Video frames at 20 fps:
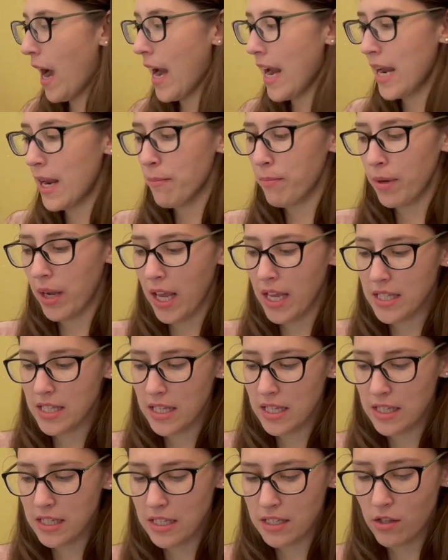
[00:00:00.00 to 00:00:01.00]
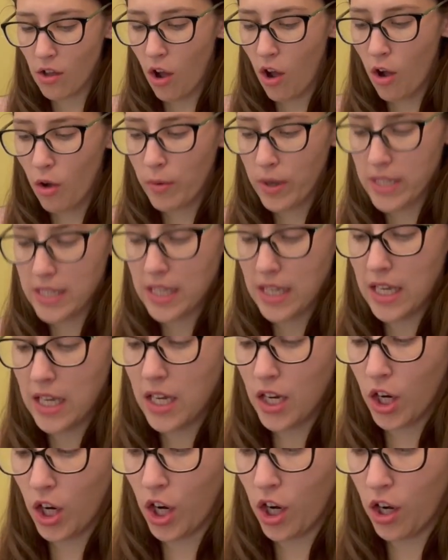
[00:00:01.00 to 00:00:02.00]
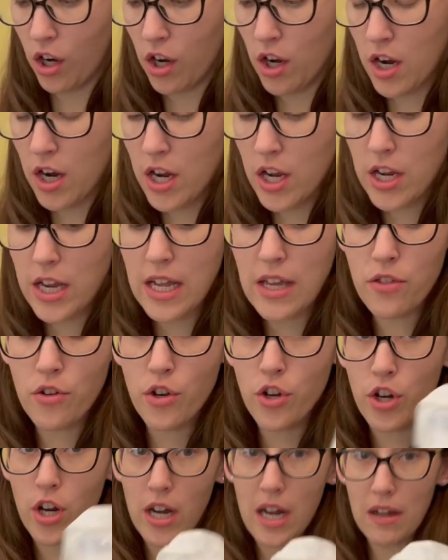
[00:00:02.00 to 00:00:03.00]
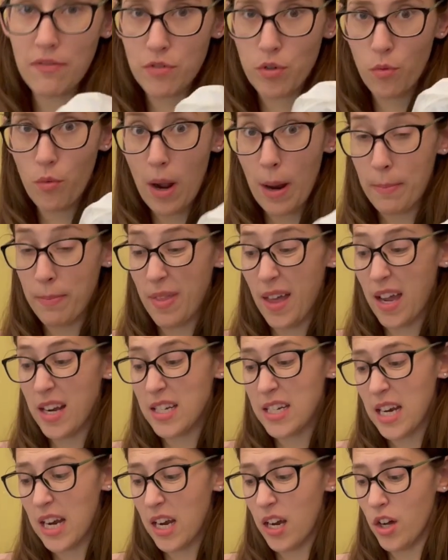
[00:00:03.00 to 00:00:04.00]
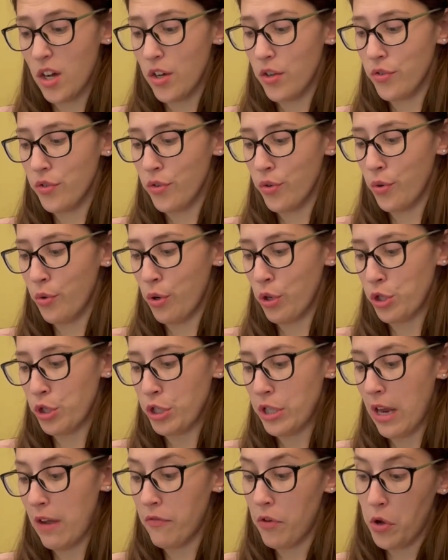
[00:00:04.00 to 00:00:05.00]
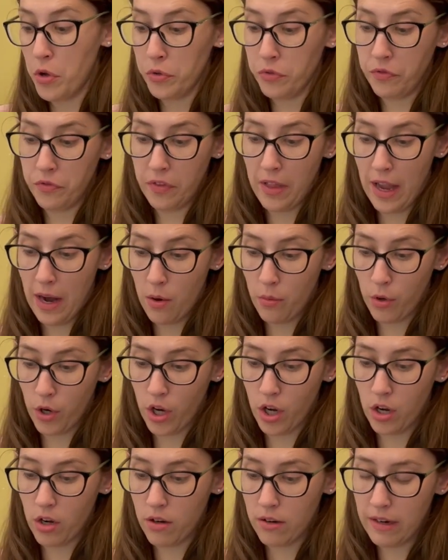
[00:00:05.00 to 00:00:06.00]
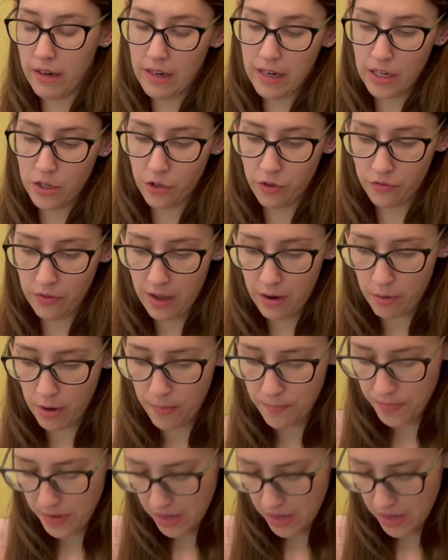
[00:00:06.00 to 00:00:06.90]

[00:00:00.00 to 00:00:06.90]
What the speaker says: And because this is always here, either you're gonna have to wipe that down or just have old flour in your flour.